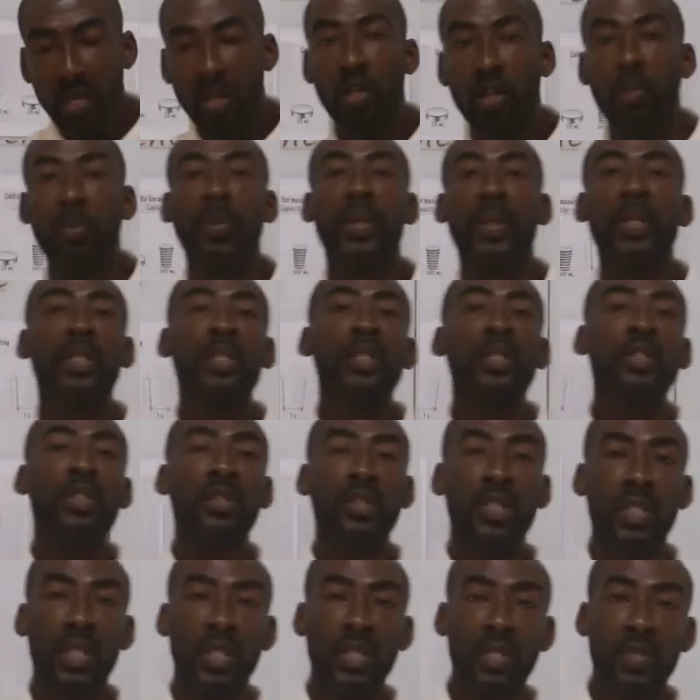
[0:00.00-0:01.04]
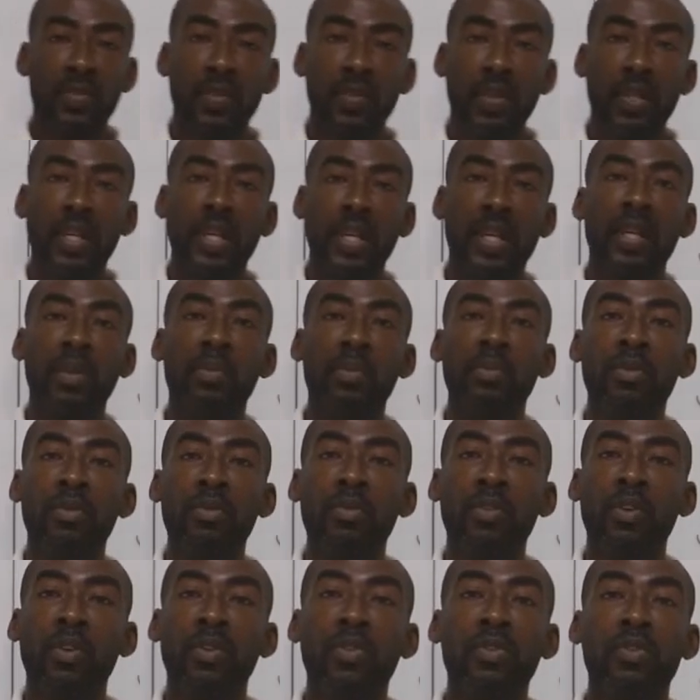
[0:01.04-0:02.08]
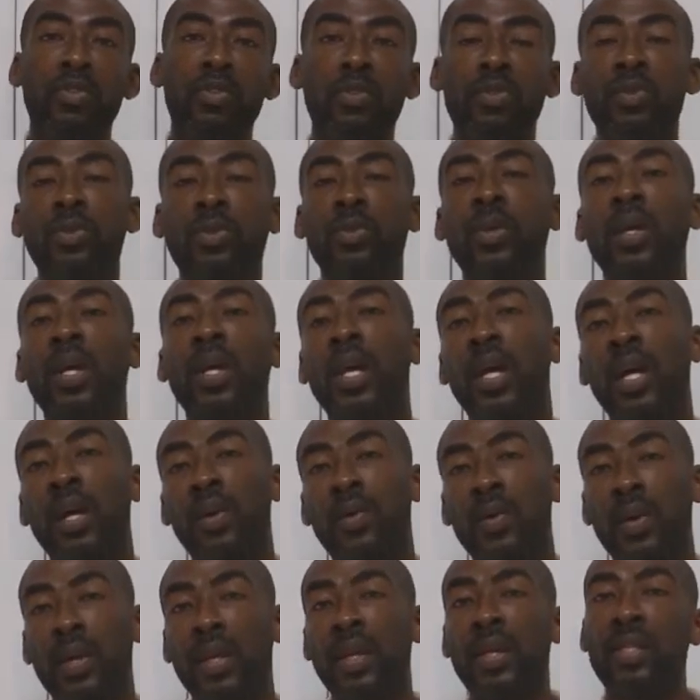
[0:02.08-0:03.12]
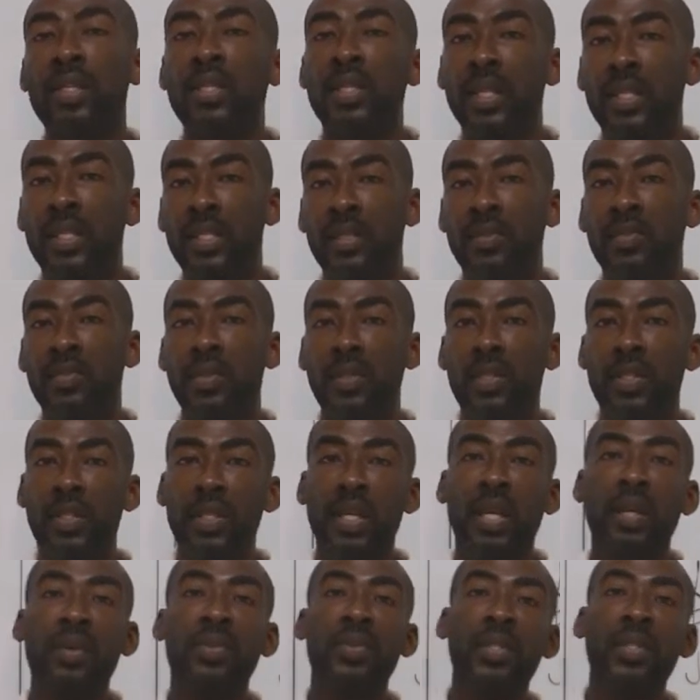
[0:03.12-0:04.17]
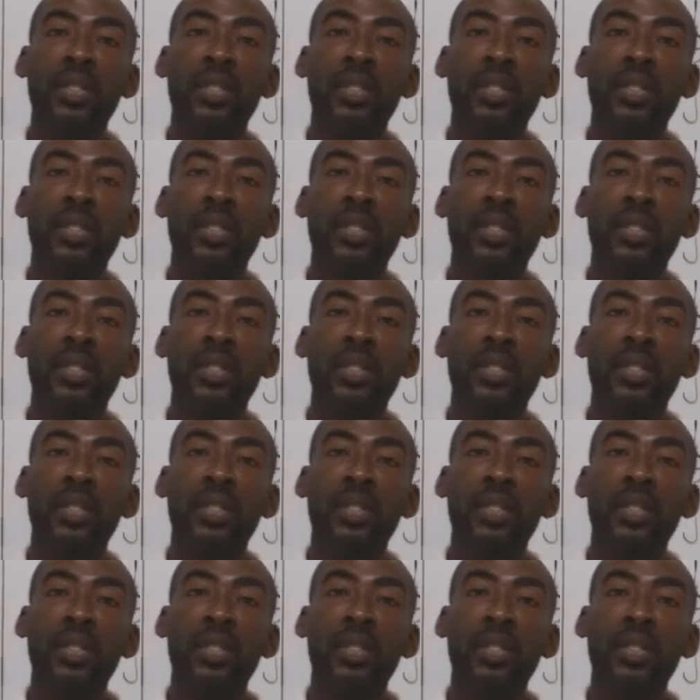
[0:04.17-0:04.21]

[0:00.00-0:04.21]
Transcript: complete it successfully and move on to our next activity. I'll